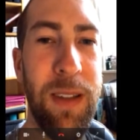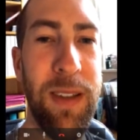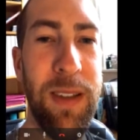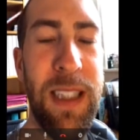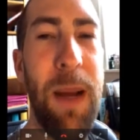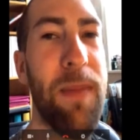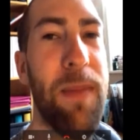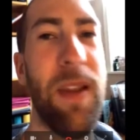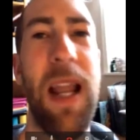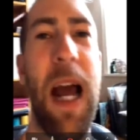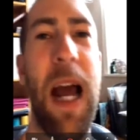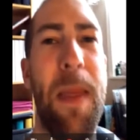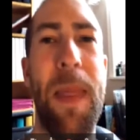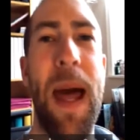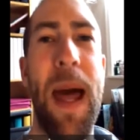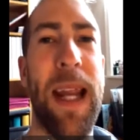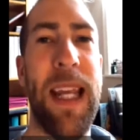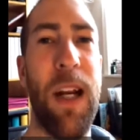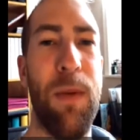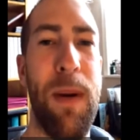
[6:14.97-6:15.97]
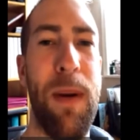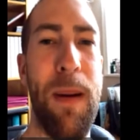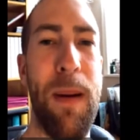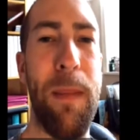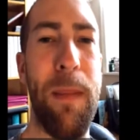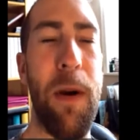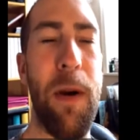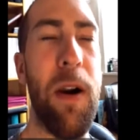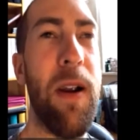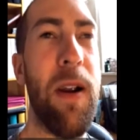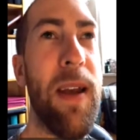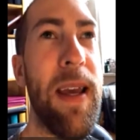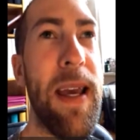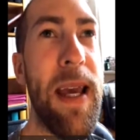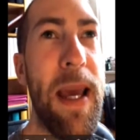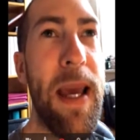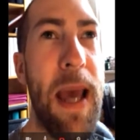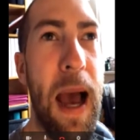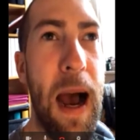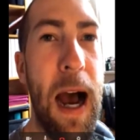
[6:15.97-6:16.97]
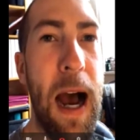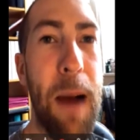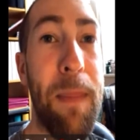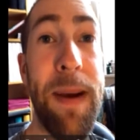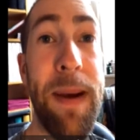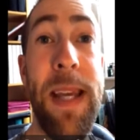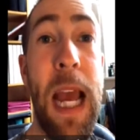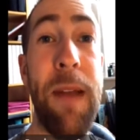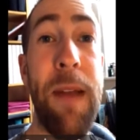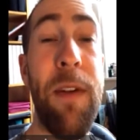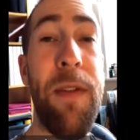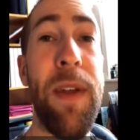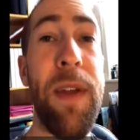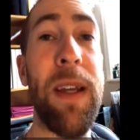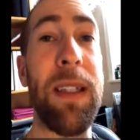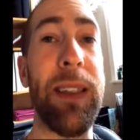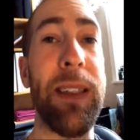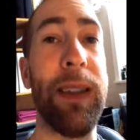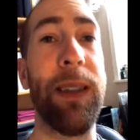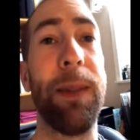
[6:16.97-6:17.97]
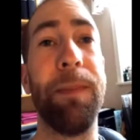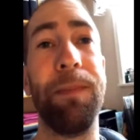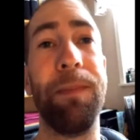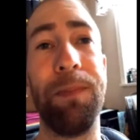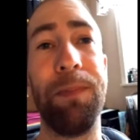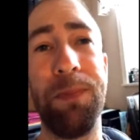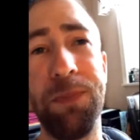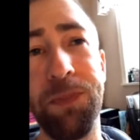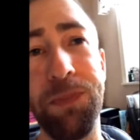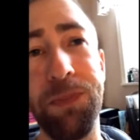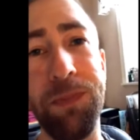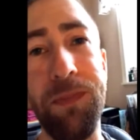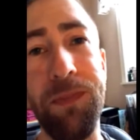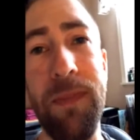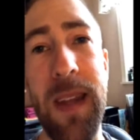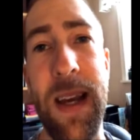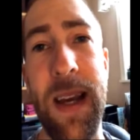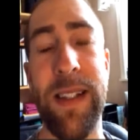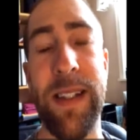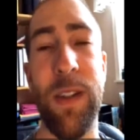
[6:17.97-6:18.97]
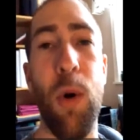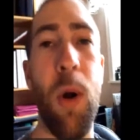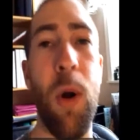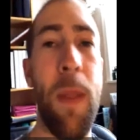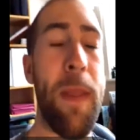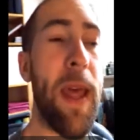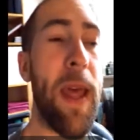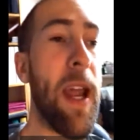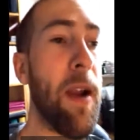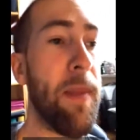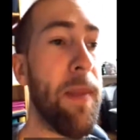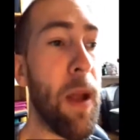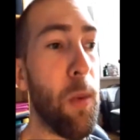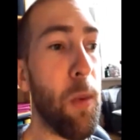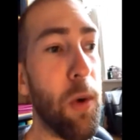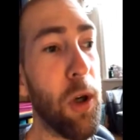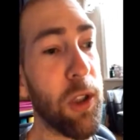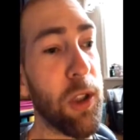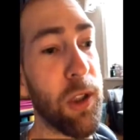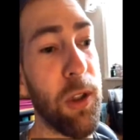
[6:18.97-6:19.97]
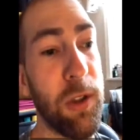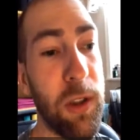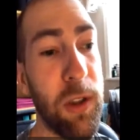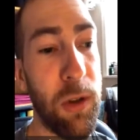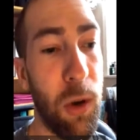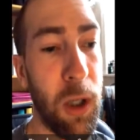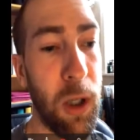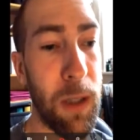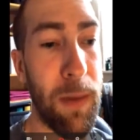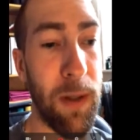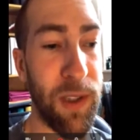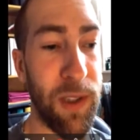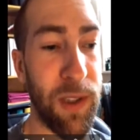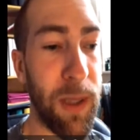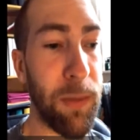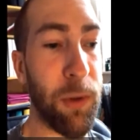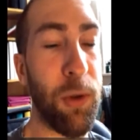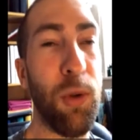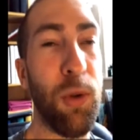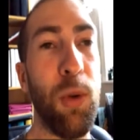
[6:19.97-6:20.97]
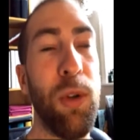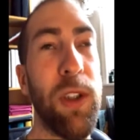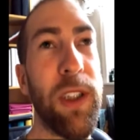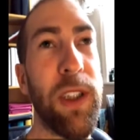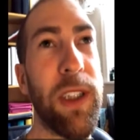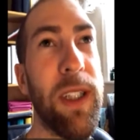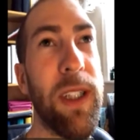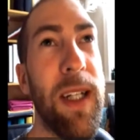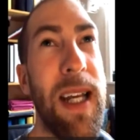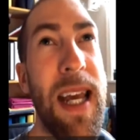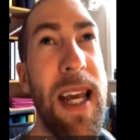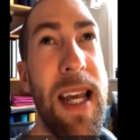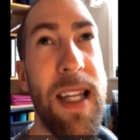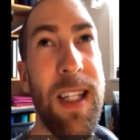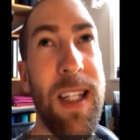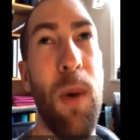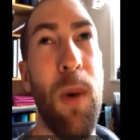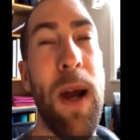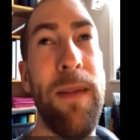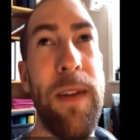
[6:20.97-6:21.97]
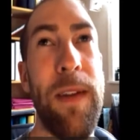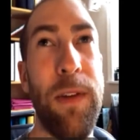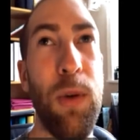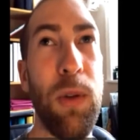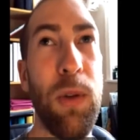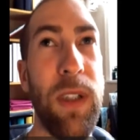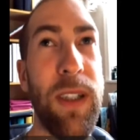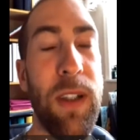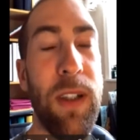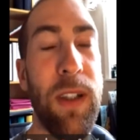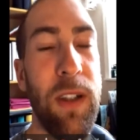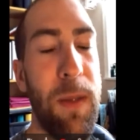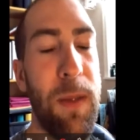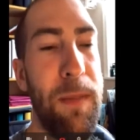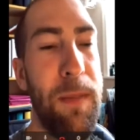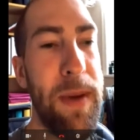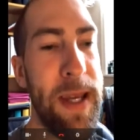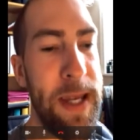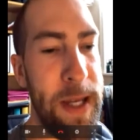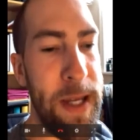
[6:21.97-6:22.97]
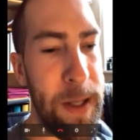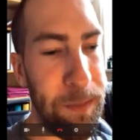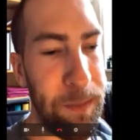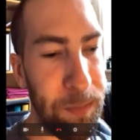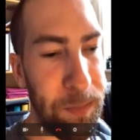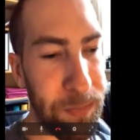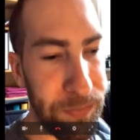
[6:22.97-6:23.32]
Something like that, I can't remember. But yeah, everything is taught in there. And then we're also going to talk about some tools. So one of the tools is going to be